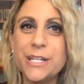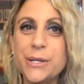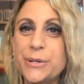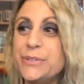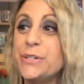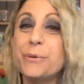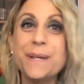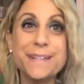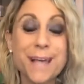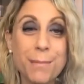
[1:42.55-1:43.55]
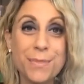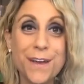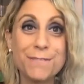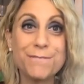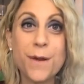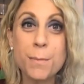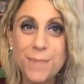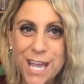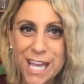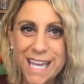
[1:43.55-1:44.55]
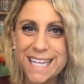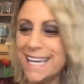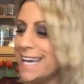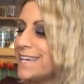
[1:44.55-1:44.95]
to doing something for me,